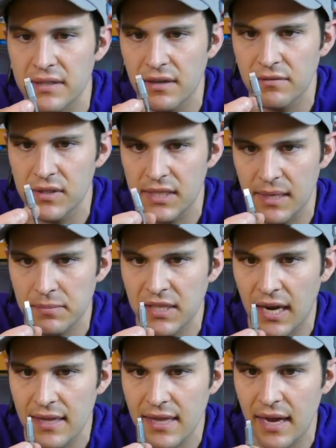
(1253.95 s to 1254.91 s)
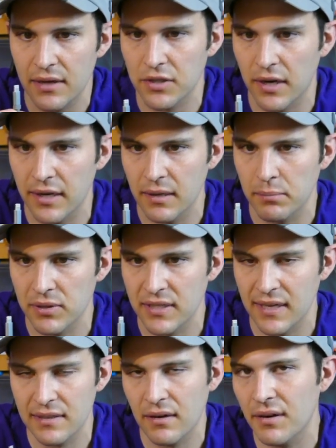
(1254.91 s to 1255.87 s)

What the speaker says: that have zip tied that trying to protect it.